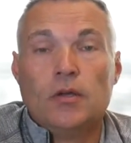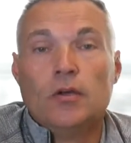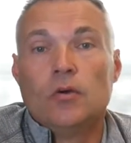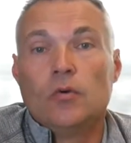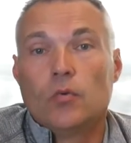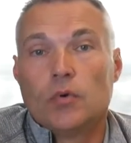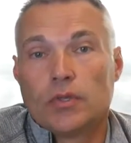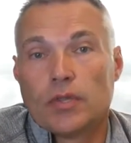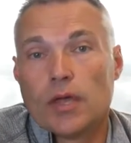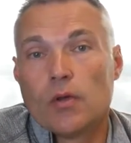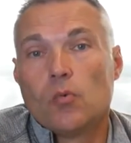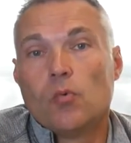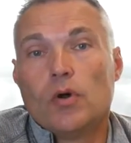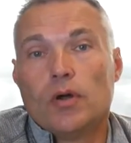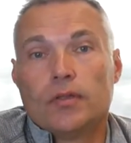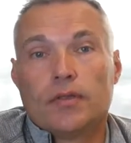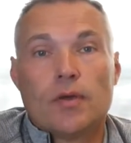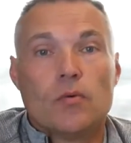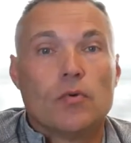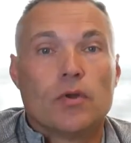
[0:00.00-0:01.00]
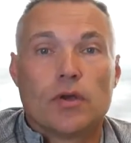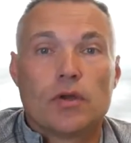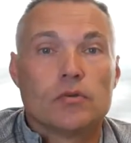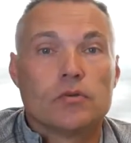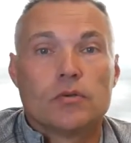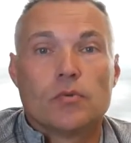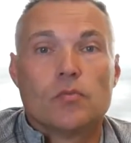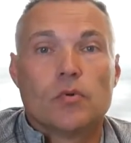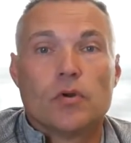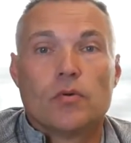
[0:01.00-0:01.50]
what they want. They want to go
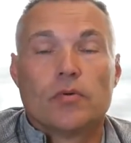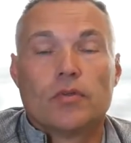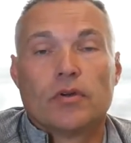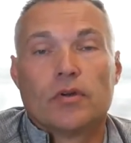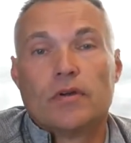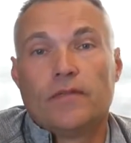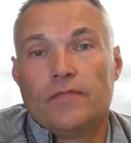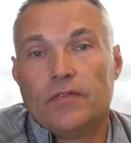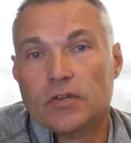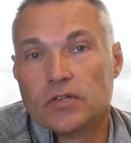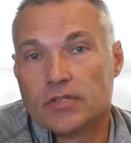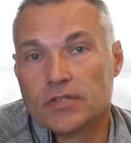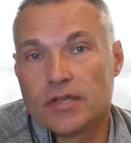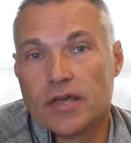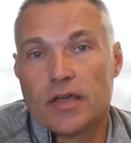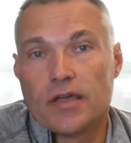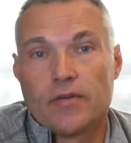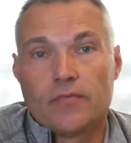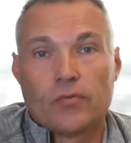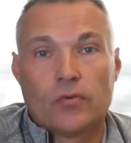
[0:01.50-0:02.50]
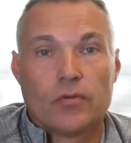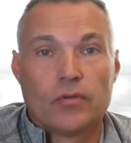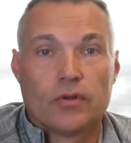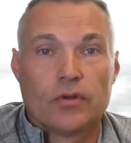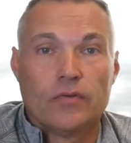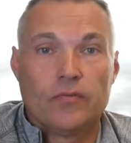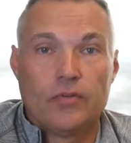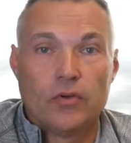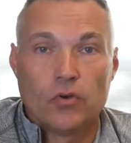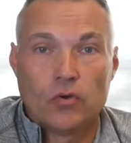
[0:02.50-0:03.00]
somewhere where they're going to feel safe, where they're
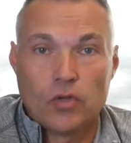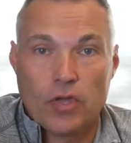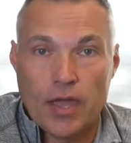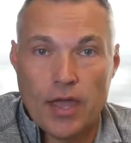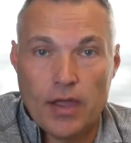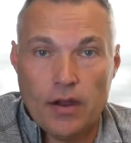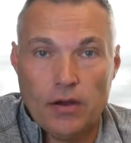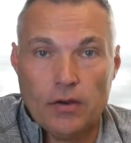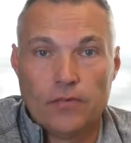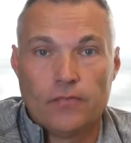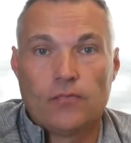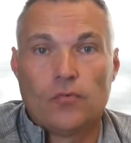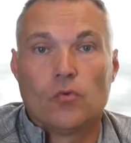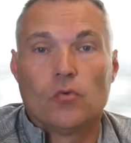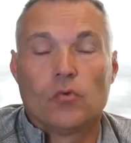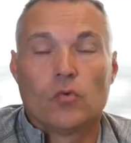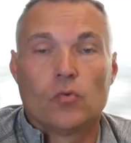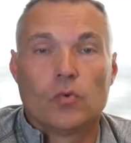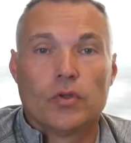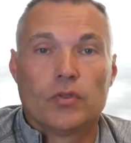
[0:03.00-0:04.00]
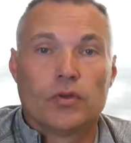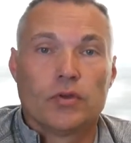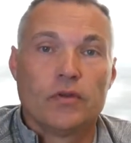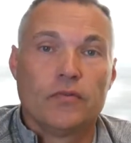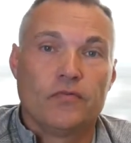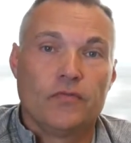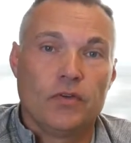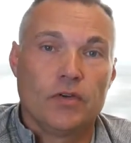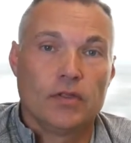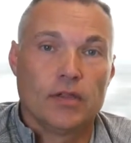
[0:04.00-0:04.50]
going to feel cared for, where they're going
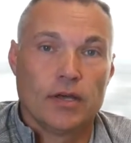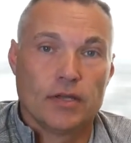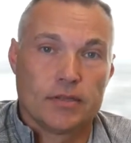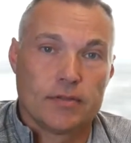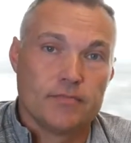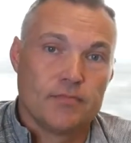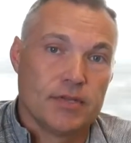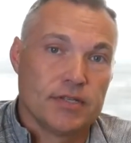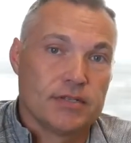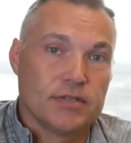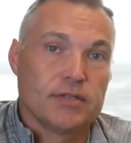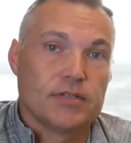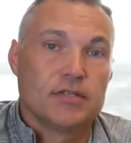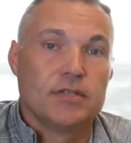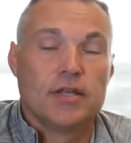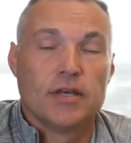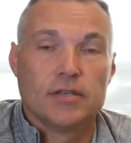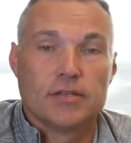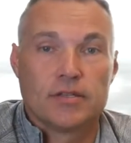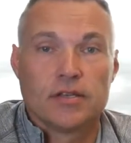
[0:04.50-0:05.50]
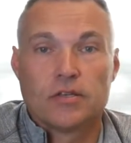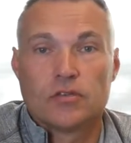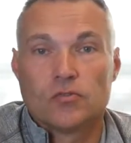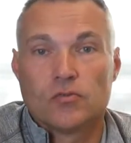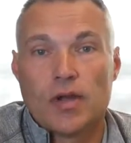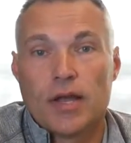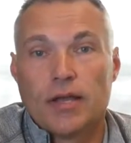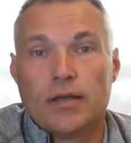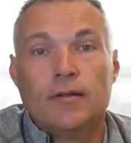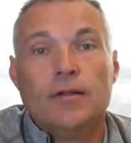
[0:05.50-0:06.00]
to feel like the business does things
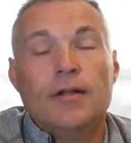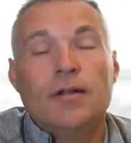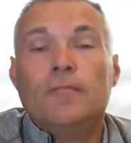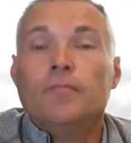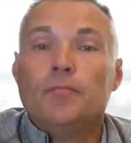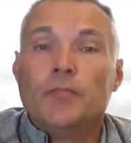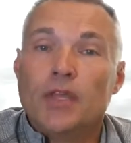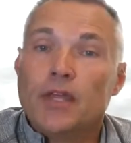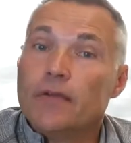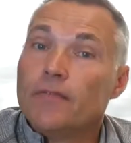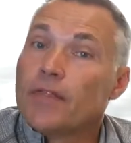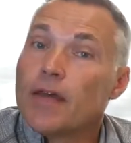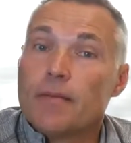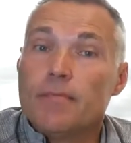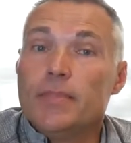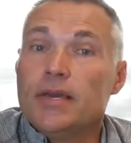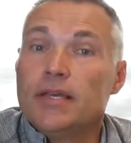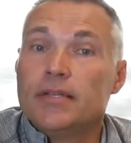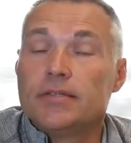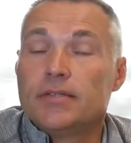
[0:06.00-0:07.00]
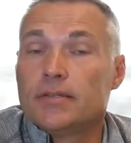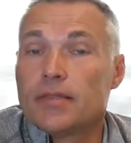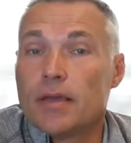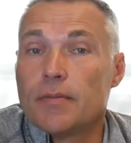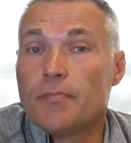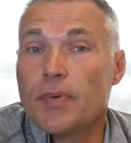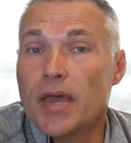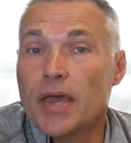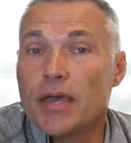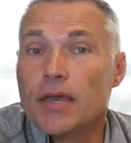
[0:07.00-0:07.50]
right. And if that means that they
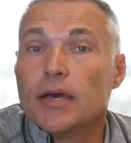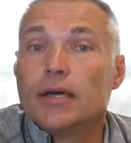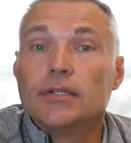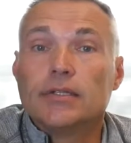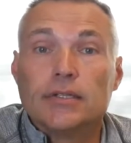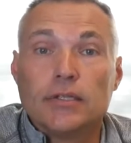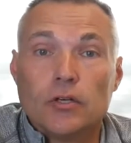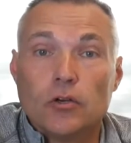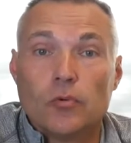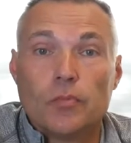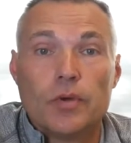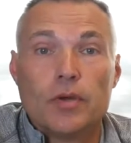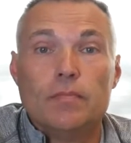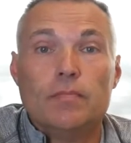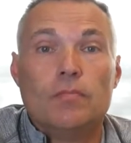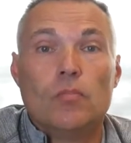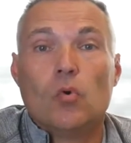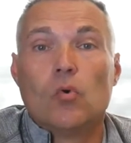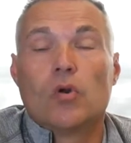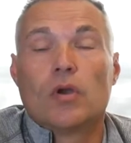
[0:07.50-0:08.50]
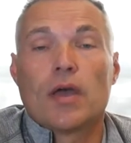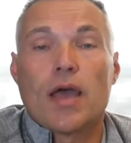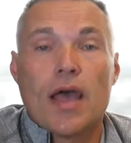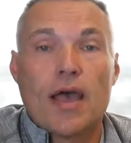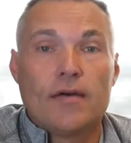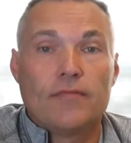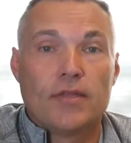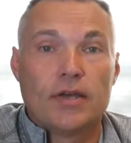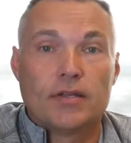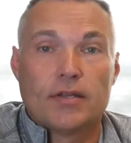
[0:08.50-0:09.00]
pay a little bit more to
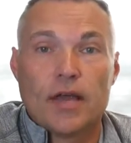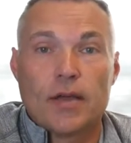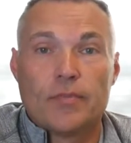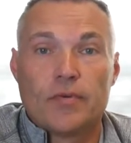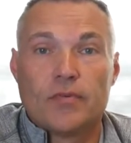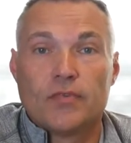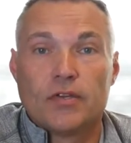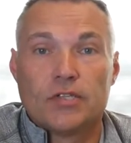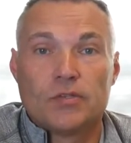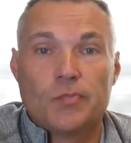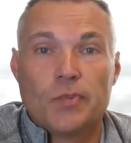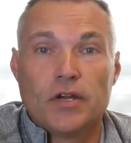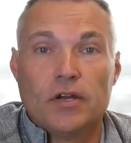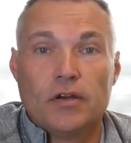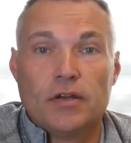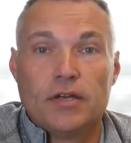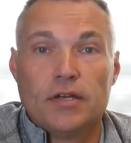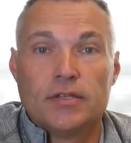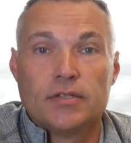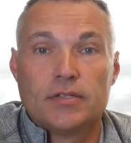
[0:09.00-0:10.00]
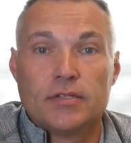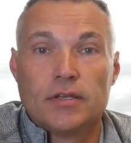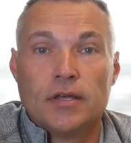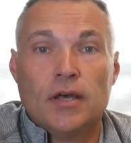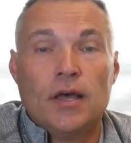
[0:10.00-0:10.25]
have that type of experience,